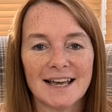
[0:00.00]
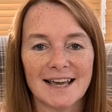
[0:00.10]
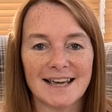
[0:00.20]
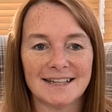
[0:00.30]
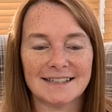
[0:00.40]

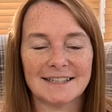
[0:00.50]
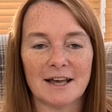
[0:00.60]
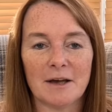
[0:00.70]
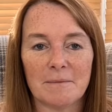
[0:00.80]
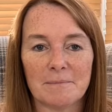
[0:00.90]
It
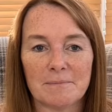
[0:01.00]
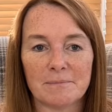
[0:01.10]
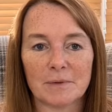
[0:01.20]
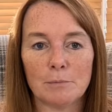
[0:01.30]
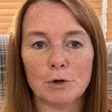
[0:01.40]

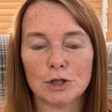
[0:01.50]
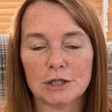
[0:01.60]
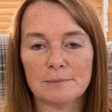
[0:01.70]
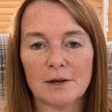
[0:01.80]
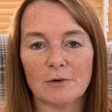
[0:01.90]
pushes
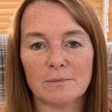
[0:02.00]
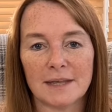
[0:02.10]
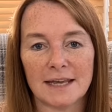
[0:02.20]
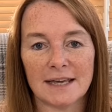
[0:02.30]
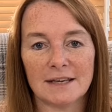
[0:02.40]
me up the
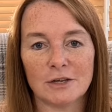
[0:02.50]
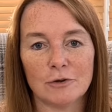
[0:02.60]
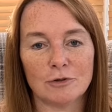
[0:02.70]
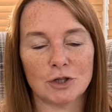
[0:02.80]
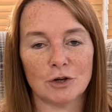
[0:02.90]

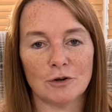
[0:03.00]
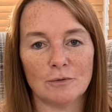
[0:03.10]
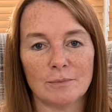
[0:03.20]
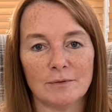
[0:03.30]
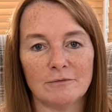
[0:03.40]
YouTube
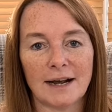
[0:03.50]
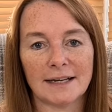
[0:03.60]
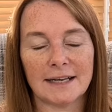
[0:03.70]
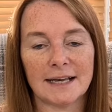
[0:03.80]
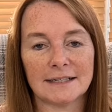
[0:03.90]

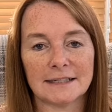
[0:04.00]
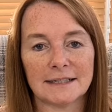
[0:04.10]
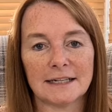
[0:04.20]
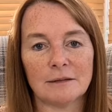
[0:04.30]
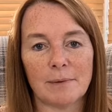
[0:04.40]
rankings a
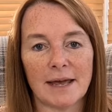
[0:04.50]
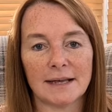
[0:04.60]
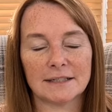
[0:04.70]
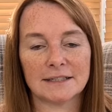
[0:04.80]
little bit,